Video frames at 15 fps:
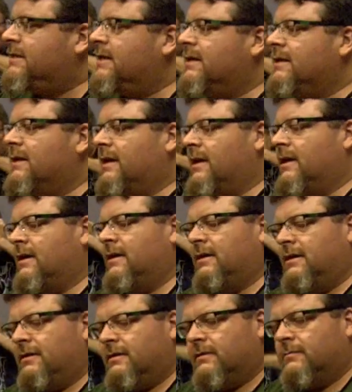done
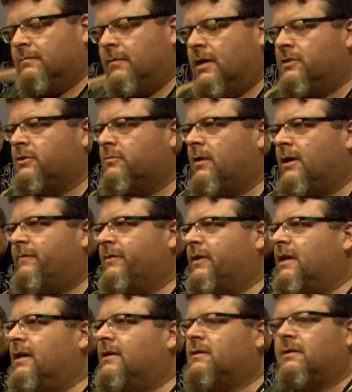any major
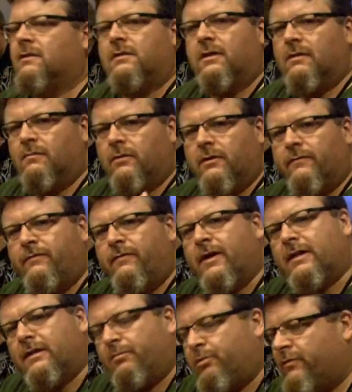modifications that would affect the